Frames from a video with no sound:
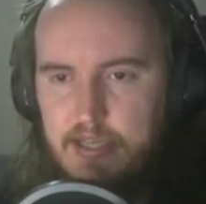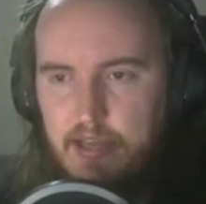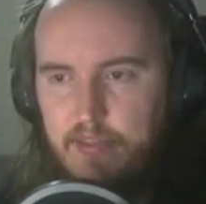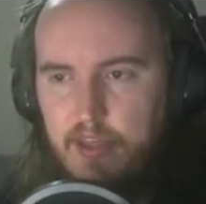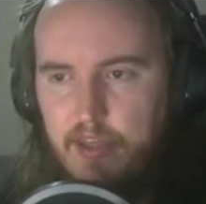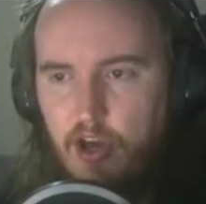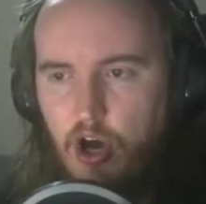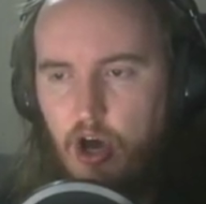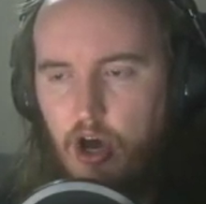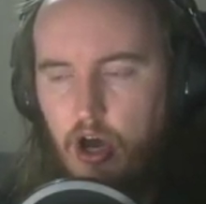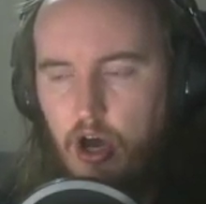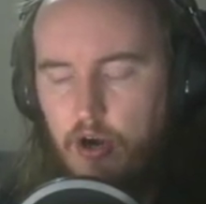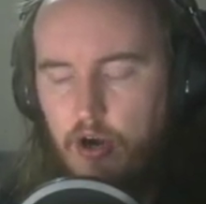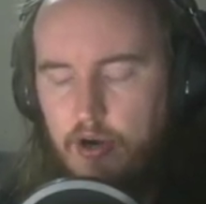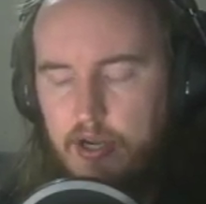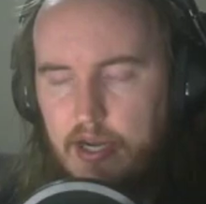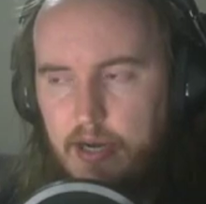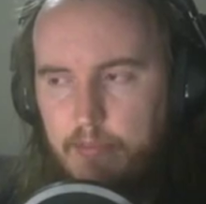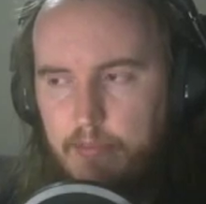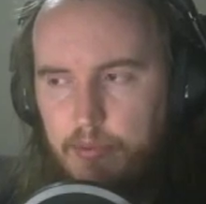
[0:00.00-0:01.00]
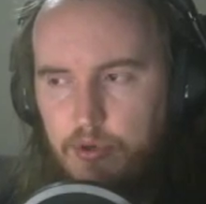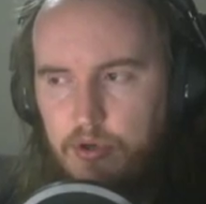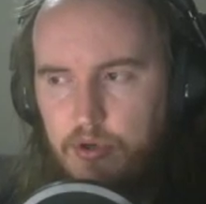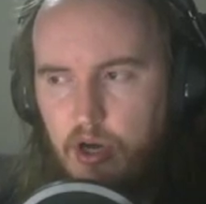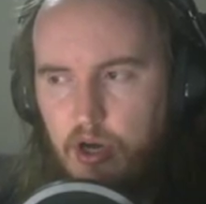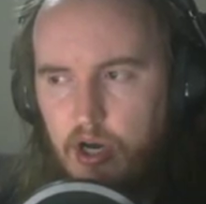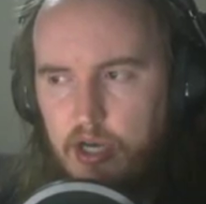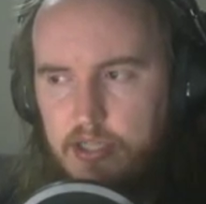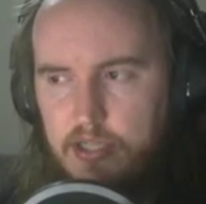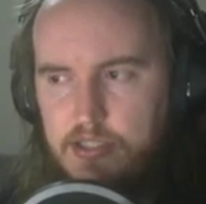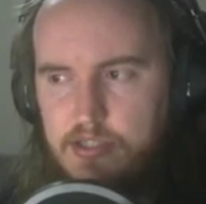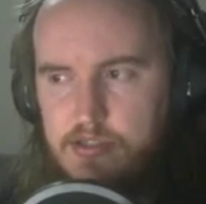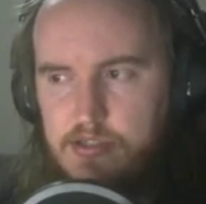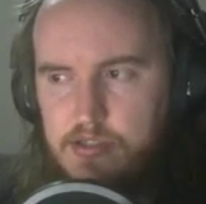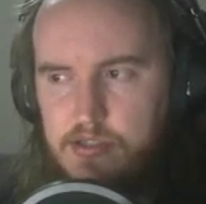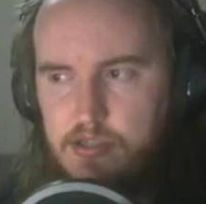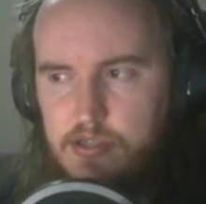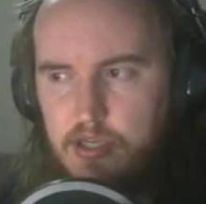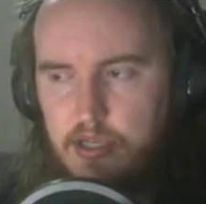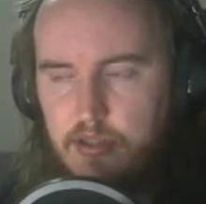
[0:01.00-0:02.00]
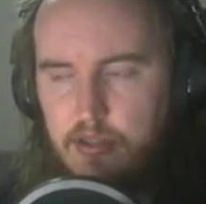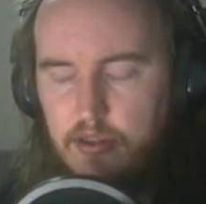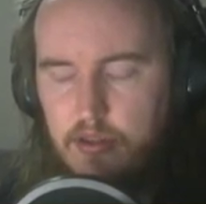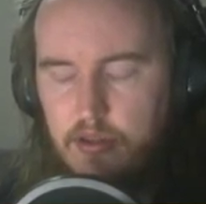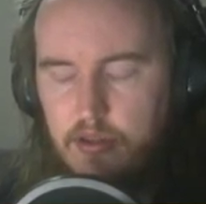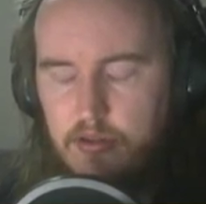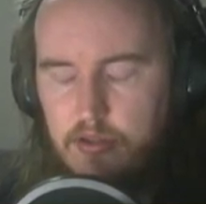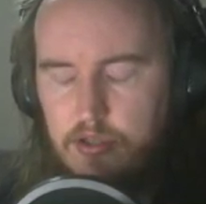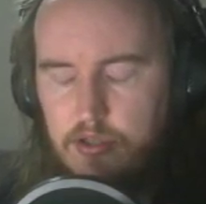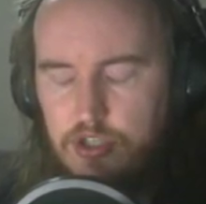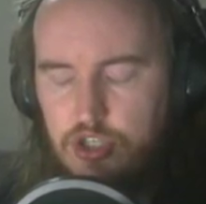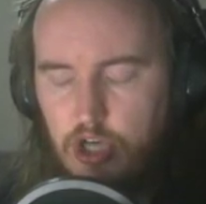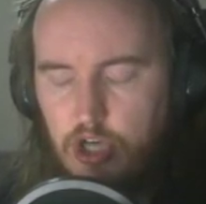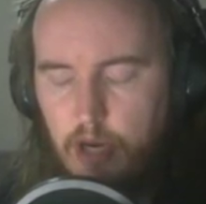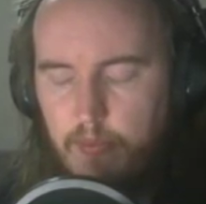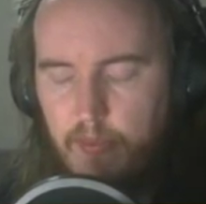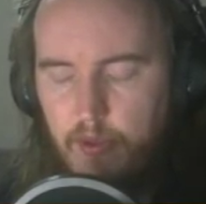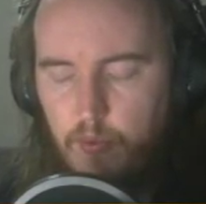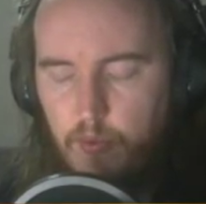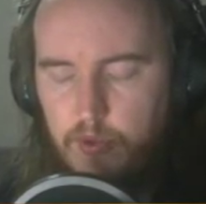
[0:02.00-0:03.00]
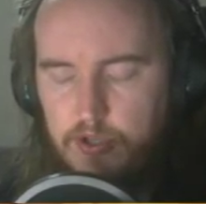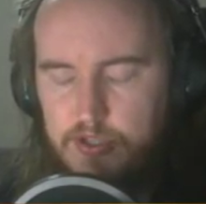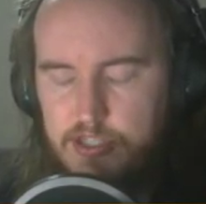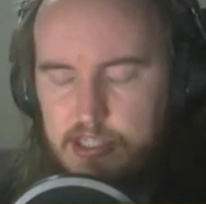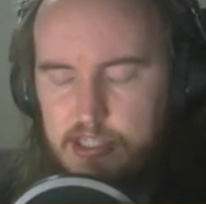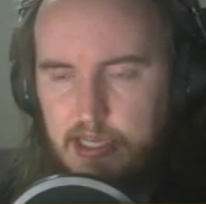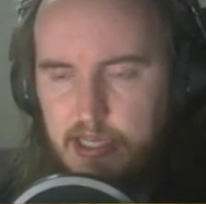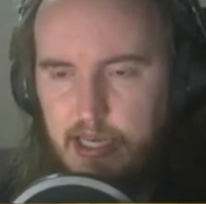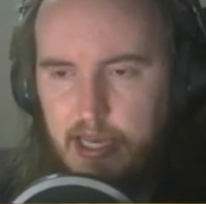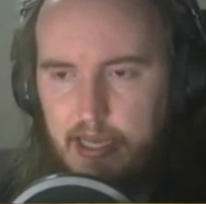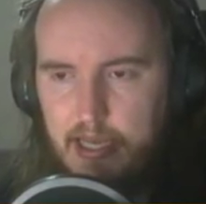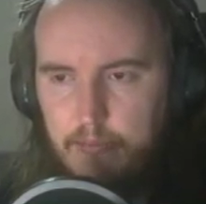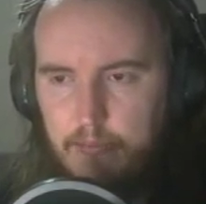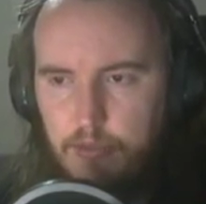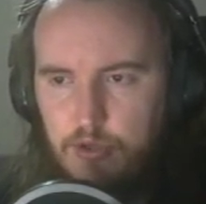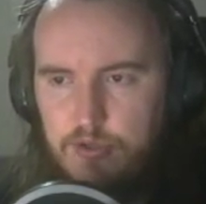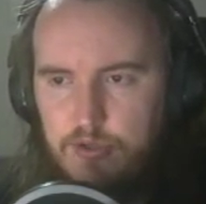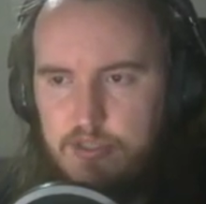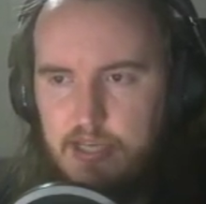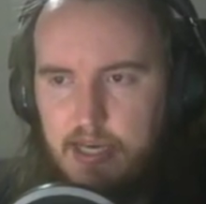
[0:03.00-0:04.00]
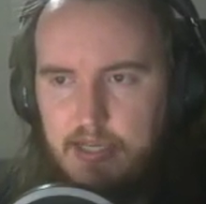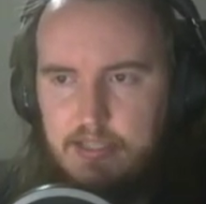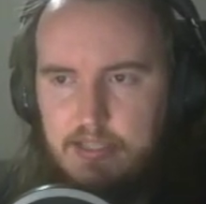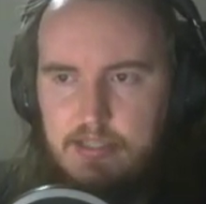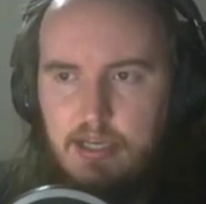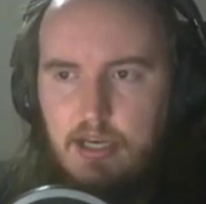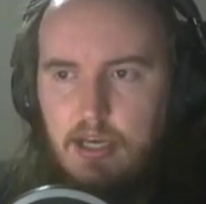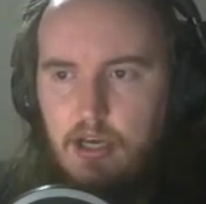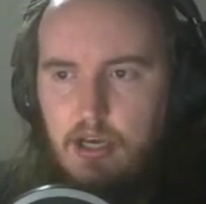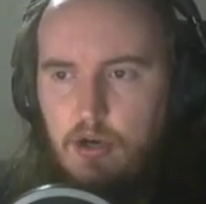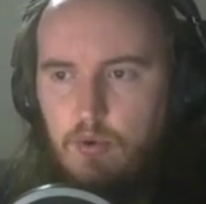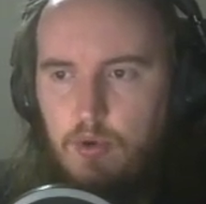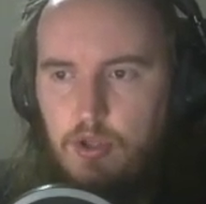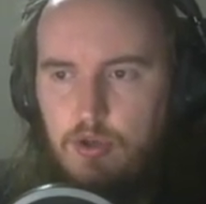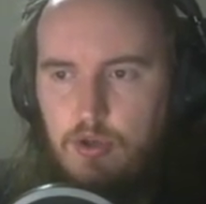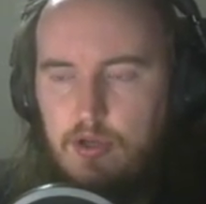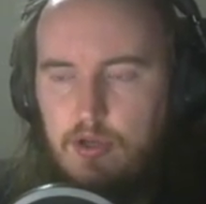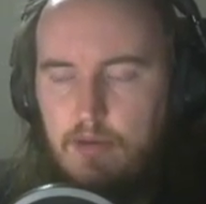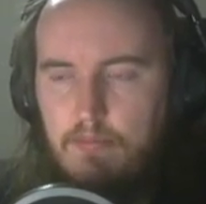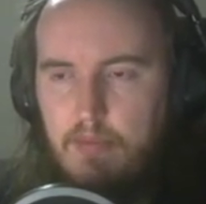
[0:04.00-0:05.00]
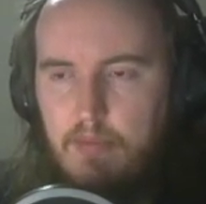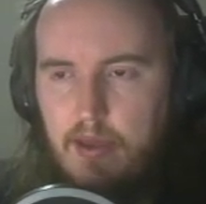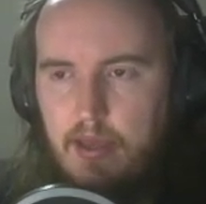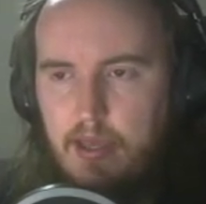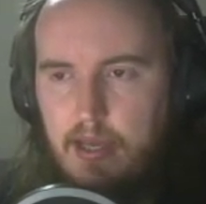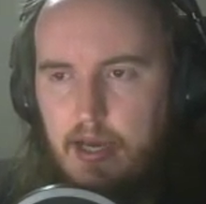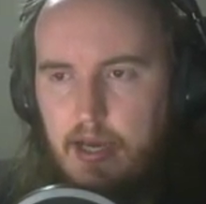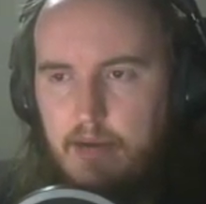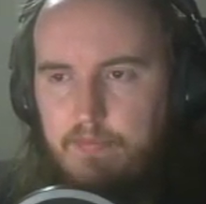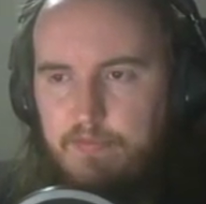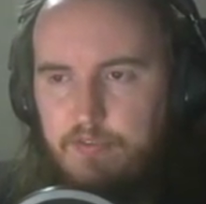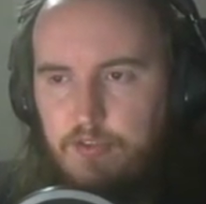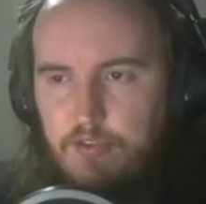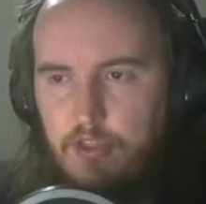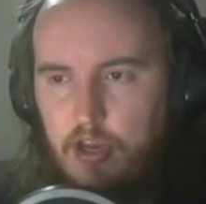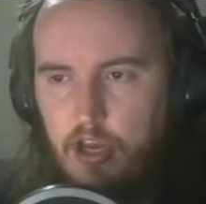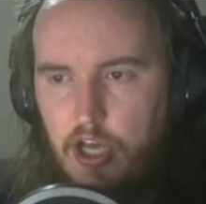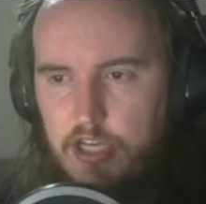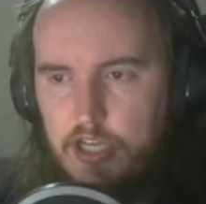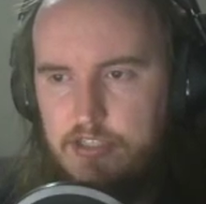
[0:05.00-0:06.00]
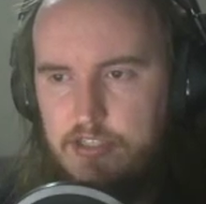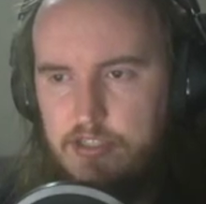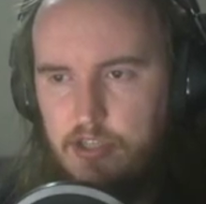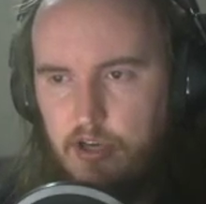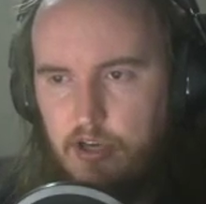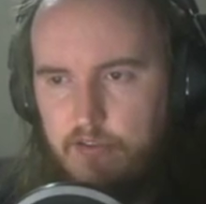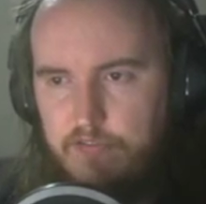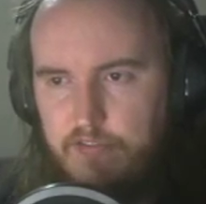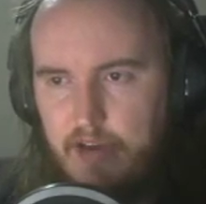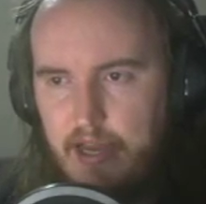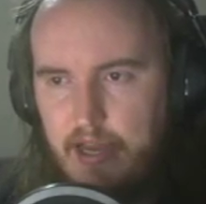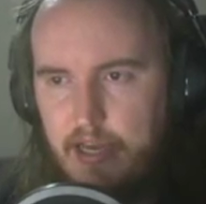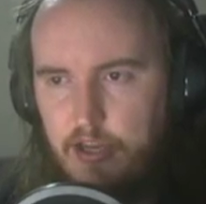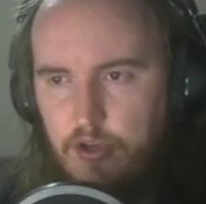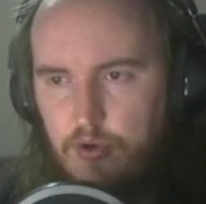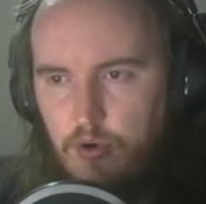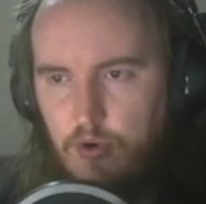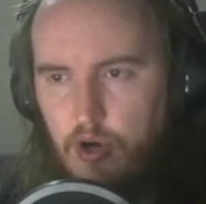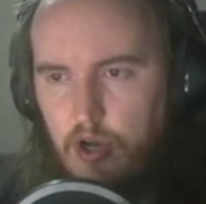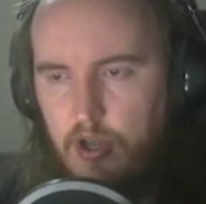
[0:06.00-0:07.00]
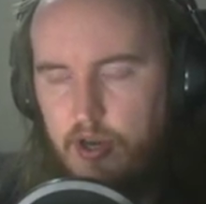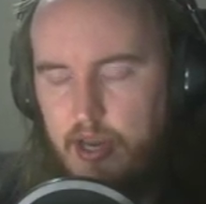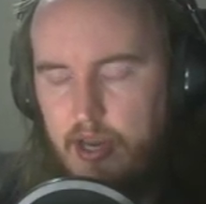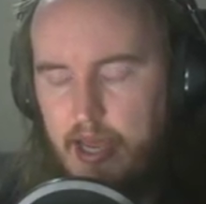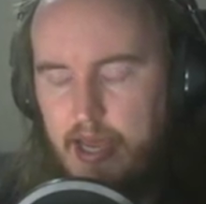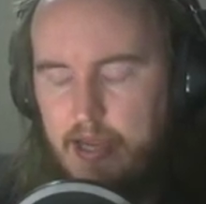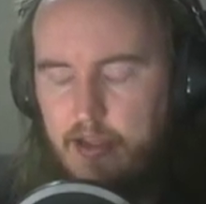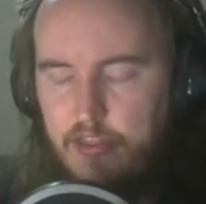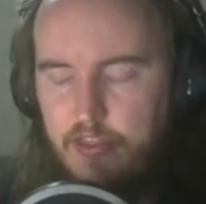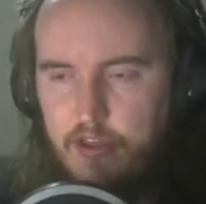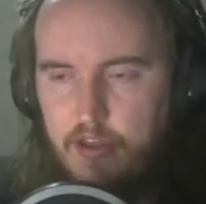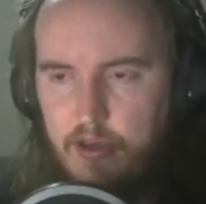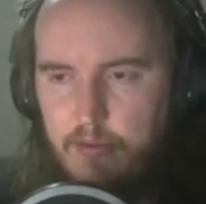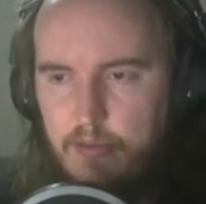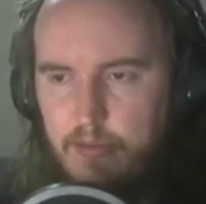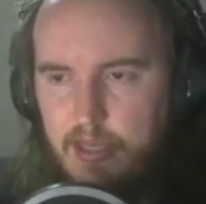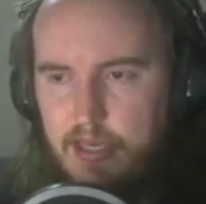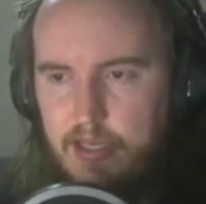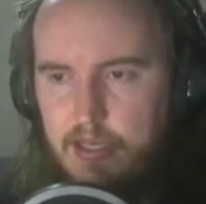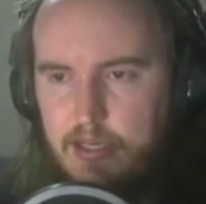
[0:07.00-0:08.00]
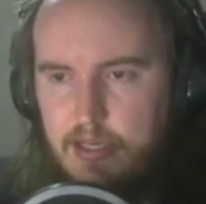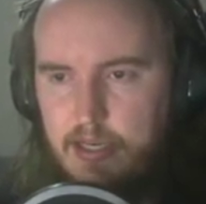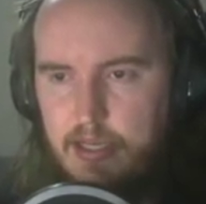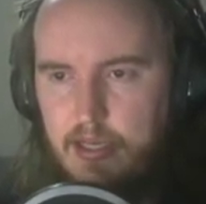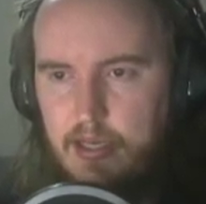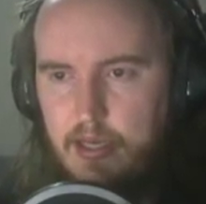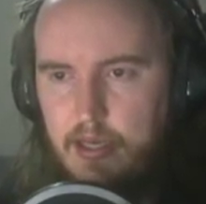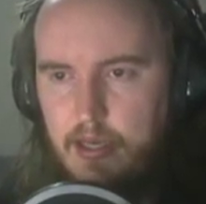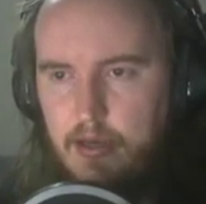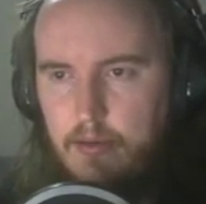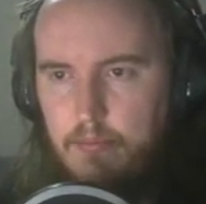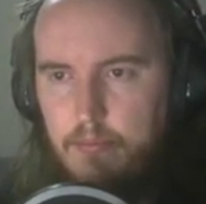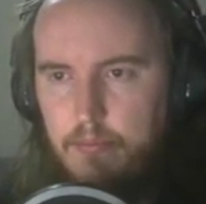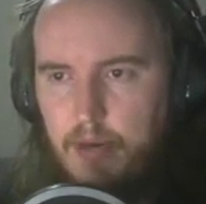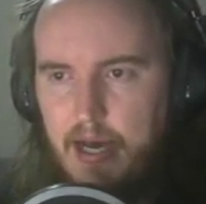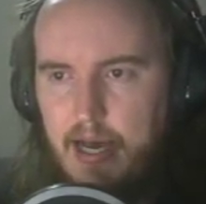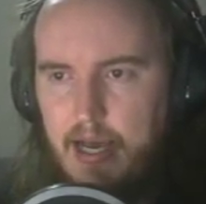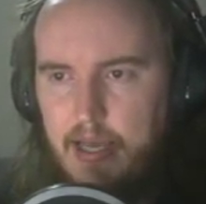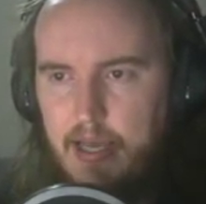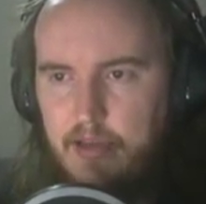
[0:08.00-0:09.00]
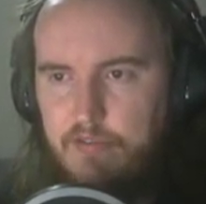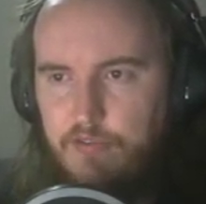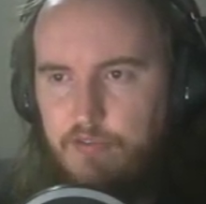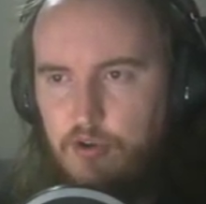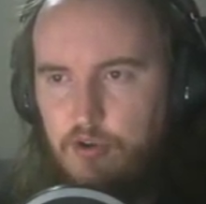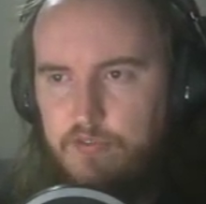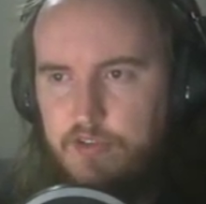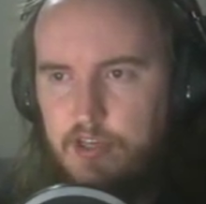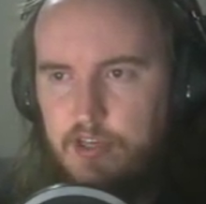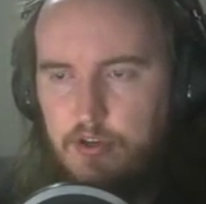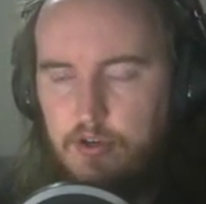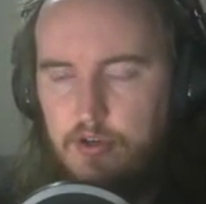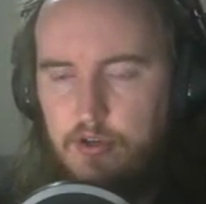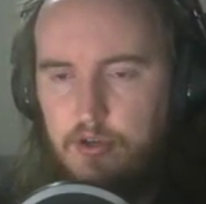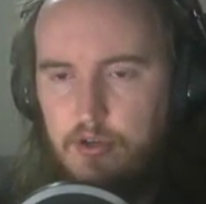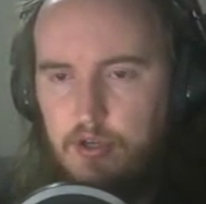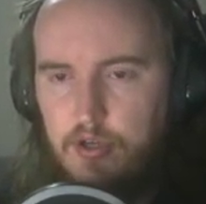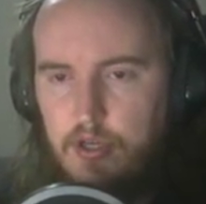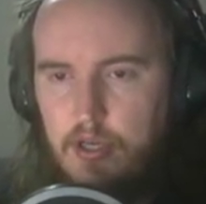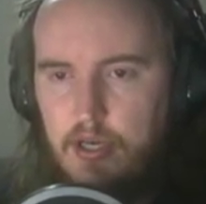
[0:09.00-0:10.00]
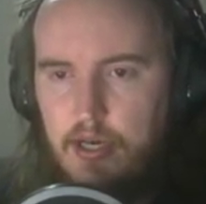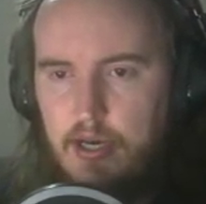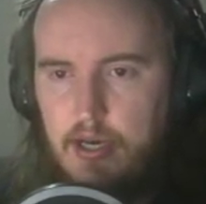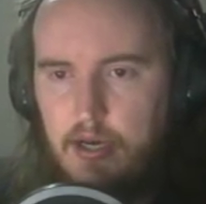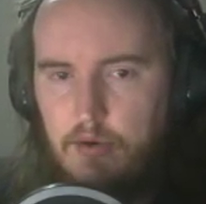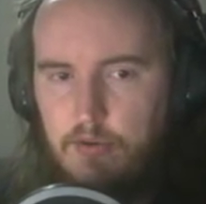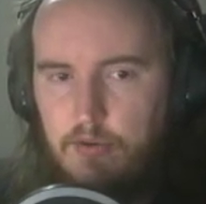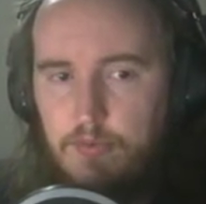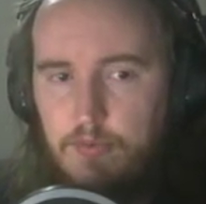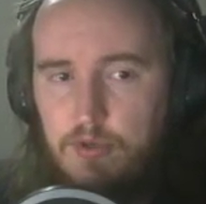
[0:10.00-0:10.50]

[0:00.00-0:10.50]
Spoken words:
And there are a couple cards in the Shaman that we'll see, like Mutate, where you can make up for the loss of value on Hagatha immediately by evolving her with